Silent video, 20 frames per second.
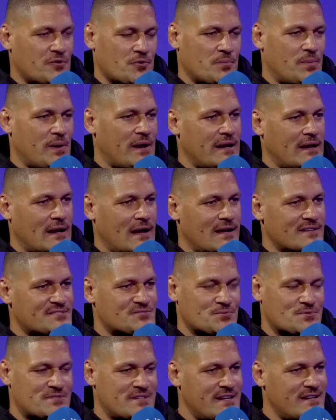or a Payne Haas
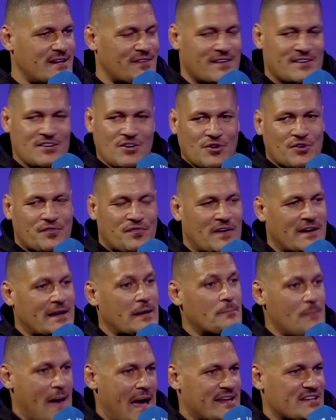or Tina. And then you got to
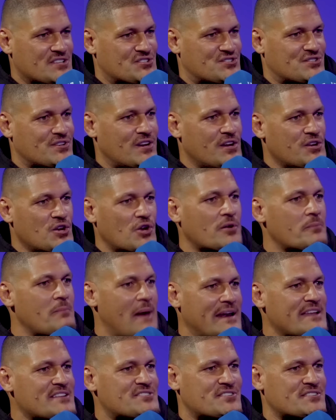fucking manage. You got to
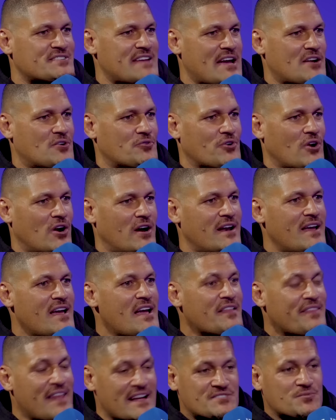manage the tackle, right?
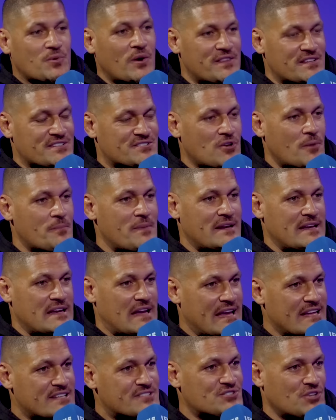Mm. That's why there's not many
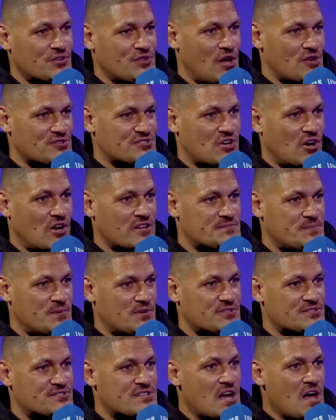hits on those guys
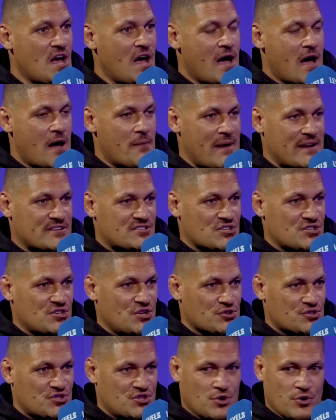because imagine
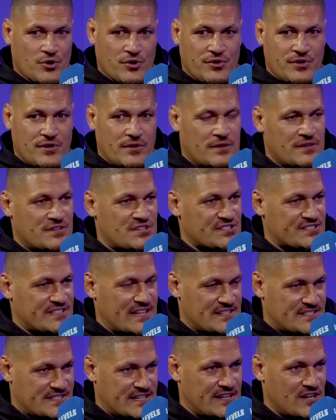you're just
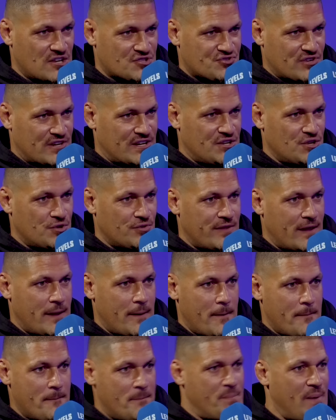say Tino's running at you and
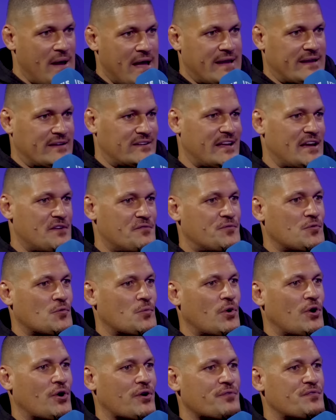then bang, late
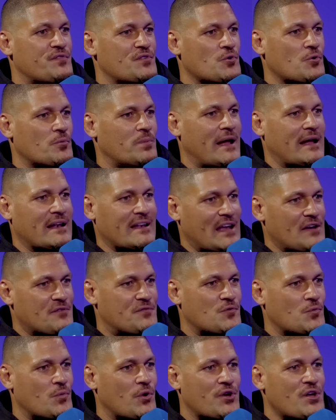footwork. Fanua Blake, late
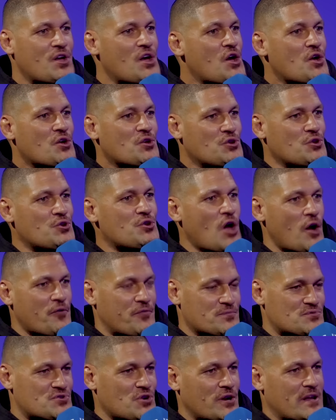footwork. You go
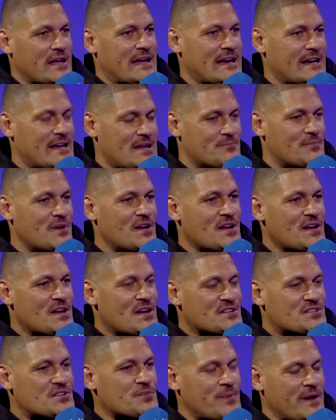from trying to hit him
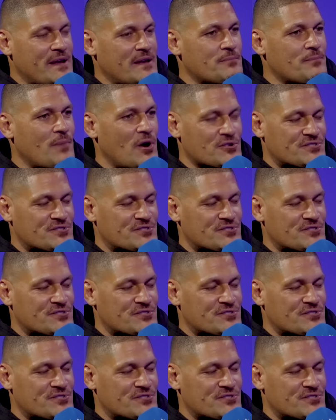to being from